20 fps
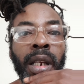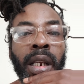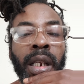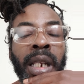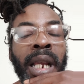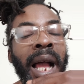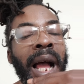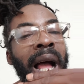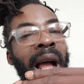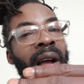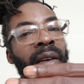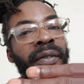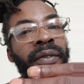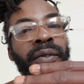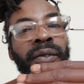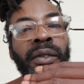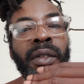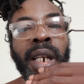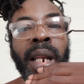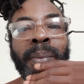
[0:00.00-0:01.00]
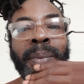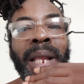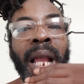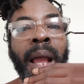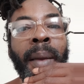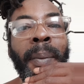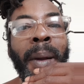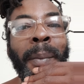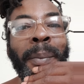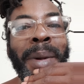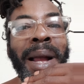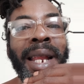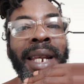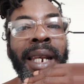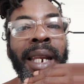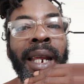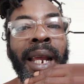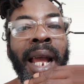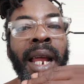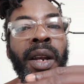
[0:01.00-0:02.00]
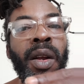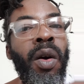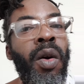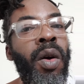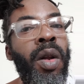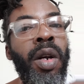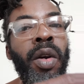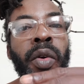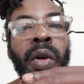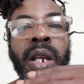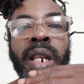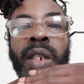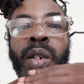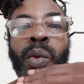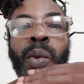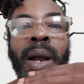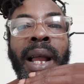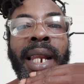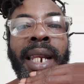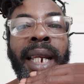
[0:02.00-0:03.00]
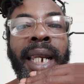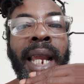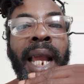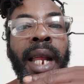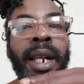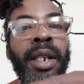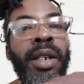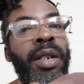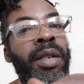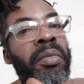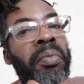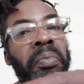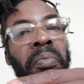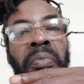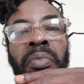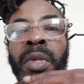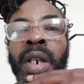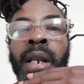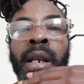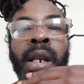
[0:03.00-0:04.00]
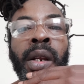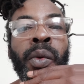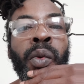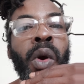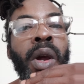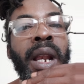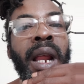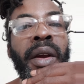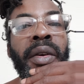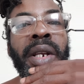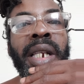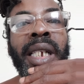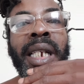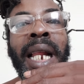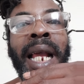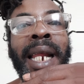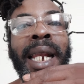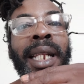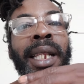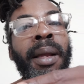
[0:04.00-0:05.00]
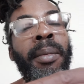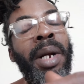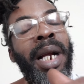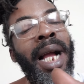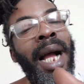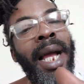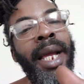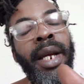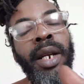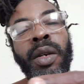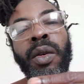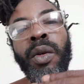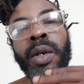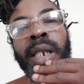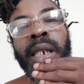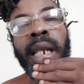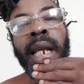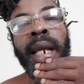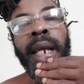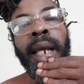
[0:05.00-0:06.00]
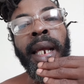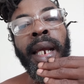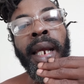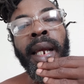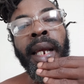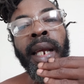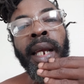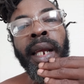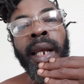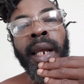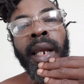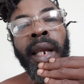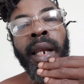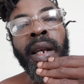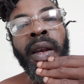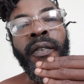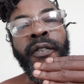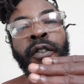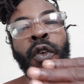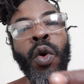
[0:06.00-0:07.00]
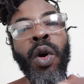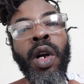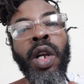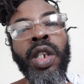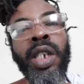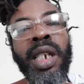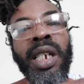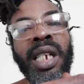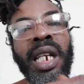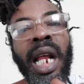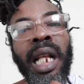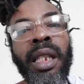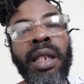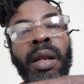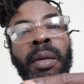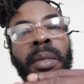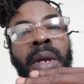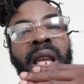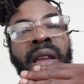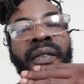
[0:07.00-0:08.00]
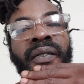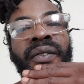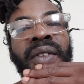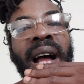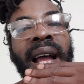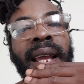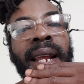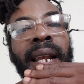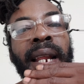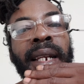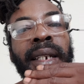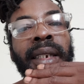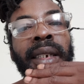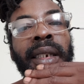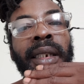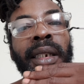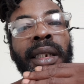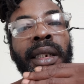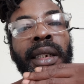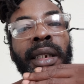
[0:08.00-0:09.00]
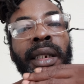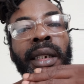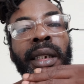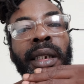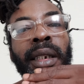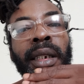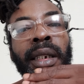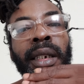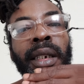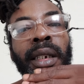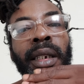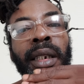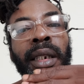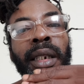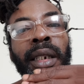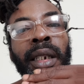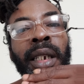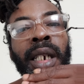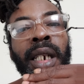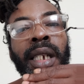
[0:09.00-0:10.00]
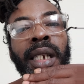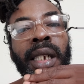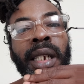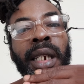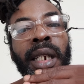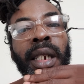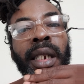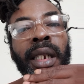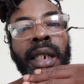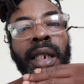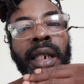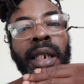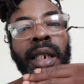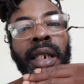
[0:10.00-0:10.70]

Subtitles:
You have them type of man there, and the only reason why you can run a risk like that is because you know, say, the focus is not to be violent. You know, see?